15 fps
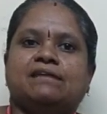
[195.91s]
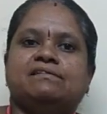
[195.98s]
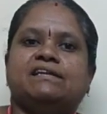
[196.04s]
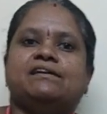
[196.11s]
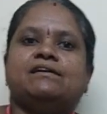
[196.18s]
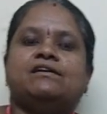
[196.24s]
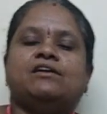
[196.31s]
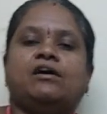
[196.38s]

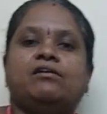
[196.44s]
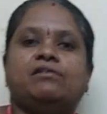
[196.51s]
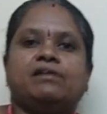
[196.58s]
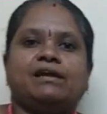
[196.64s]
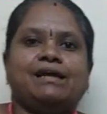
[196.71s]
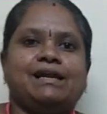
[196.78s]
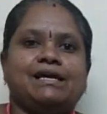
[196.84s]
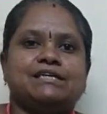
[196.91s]
They did not
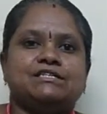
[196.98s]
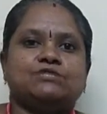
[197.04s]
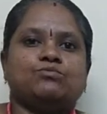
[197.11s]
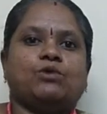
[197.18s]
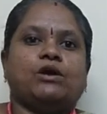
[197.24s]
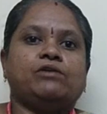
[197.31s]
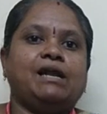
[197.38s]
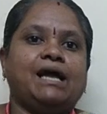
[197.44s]
realize
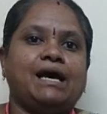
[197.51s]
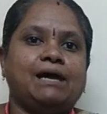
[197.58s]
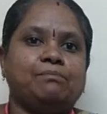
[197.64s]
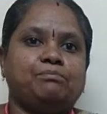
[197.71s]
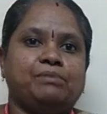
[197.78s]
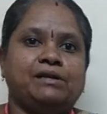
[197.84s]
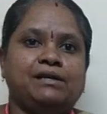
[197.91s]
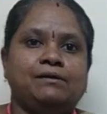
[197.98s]
what will
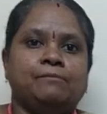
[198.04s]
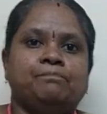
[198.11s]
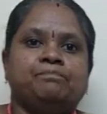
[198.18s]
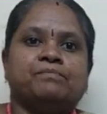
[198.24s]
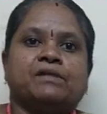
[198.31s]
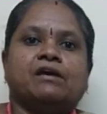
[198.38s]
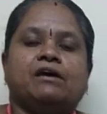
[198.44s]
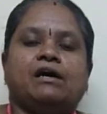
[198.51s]
happen
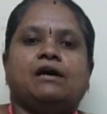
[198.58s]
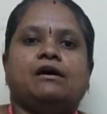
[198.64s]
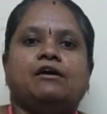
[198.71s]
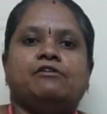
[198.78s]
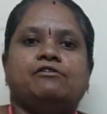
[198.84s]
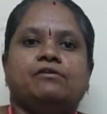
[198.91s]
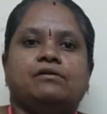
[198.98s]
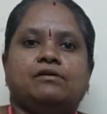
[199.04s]

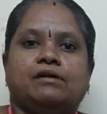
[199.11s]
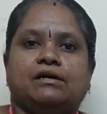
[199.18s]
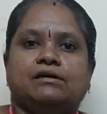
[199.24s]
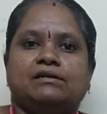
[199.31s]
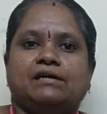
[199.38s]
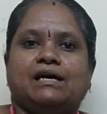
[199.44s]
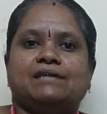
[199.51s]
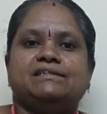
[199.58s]

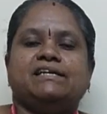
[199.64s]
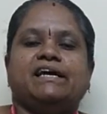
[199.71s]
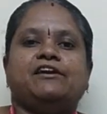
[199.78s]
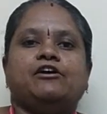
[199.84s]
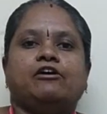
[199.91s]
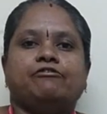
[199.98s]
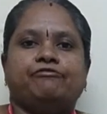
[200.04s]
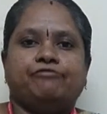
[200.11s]
at the
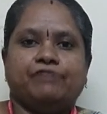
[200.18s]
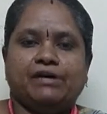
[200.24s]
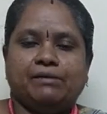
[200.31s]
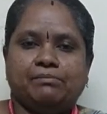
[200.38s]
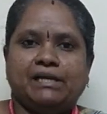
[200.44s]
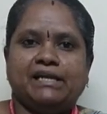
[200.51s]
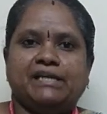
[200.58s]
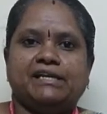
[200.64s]
end of a
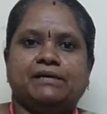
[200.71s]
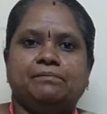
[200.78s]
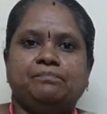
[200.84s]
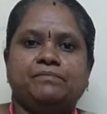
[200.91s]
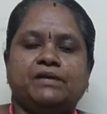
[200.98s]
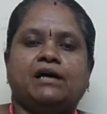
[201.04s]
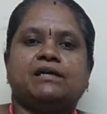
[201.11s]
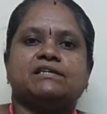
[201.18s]

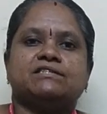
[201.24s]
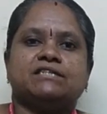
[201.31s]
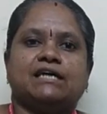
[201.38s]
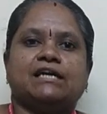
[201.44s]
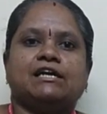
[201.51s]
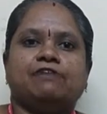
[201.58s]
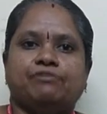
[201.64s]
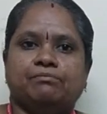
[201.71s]
millennium or a
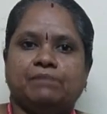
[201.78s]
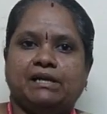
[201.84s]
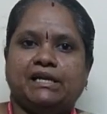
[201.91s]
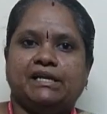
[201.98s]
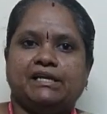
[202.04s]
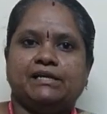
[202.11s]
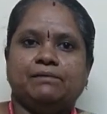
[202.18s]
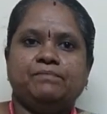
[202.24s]
start of a
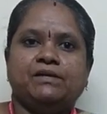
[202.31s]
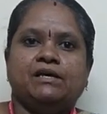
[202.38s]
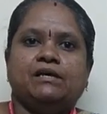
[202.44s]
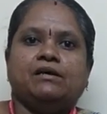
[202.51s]
millennium,